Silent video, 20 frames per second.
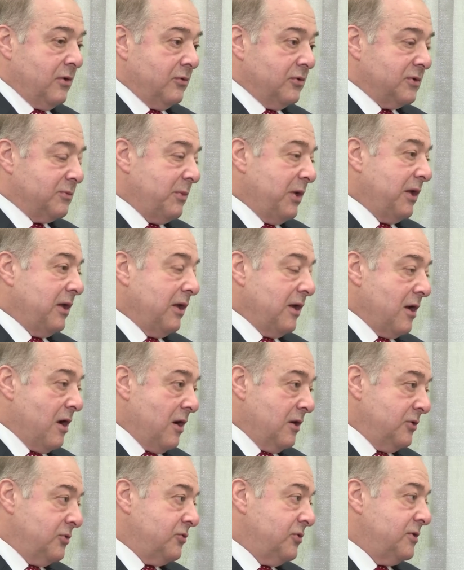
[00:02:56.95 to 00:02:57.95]
was making
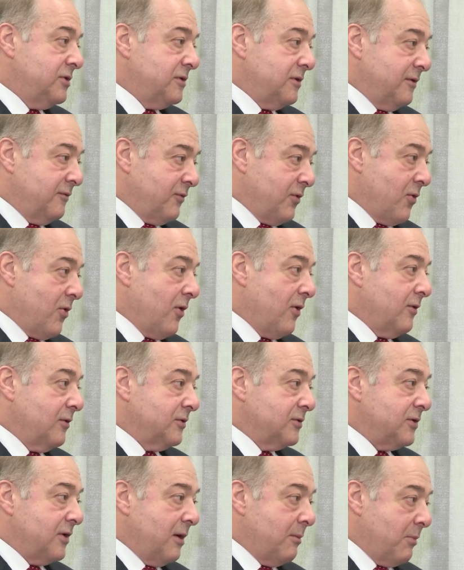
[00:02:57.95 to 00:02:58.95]
hundreds of
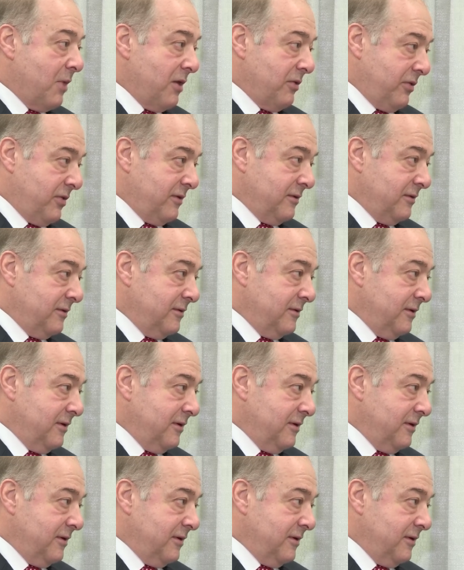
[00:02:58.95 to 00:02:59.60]
calls a month